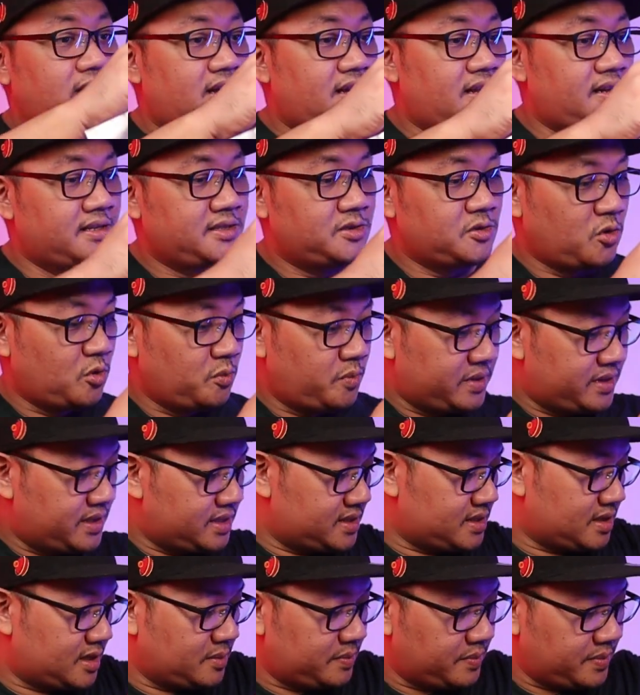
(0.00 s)
Let's open
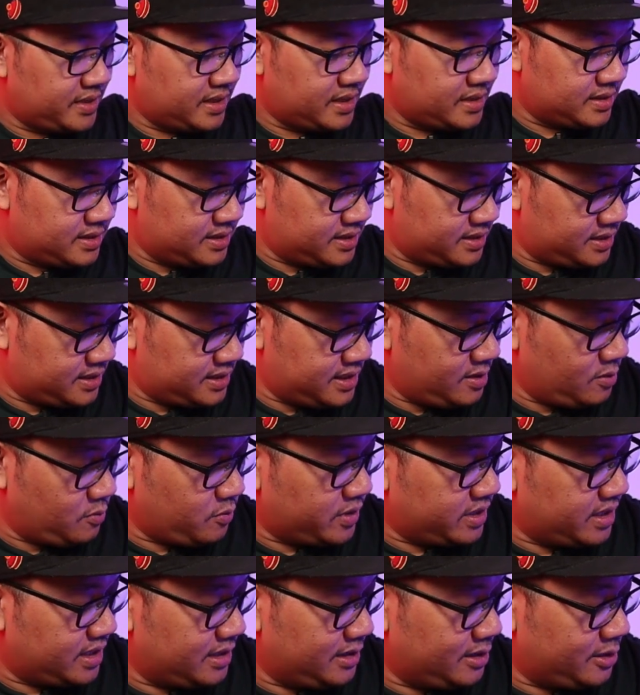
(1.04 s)
this up and see
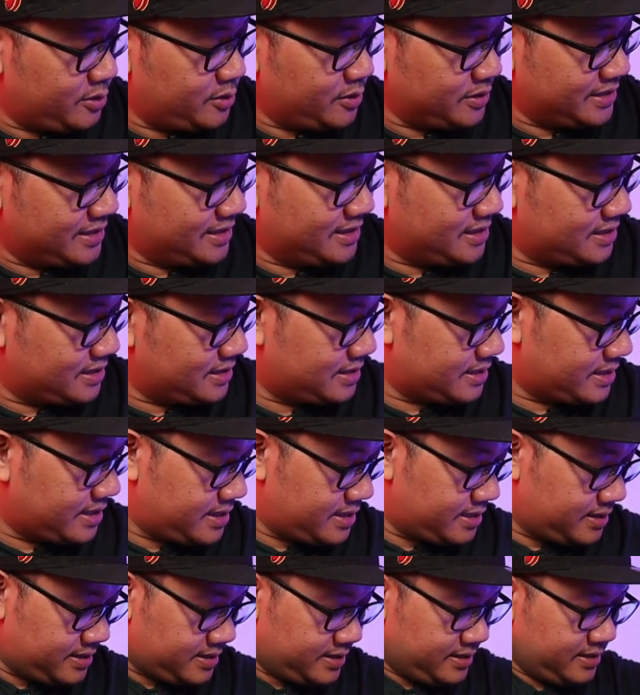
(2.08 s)
what it looks
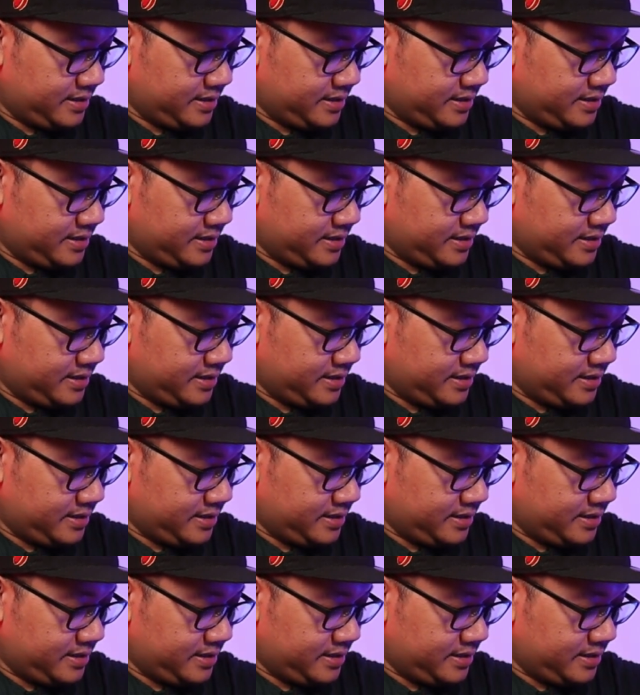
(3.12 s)
like.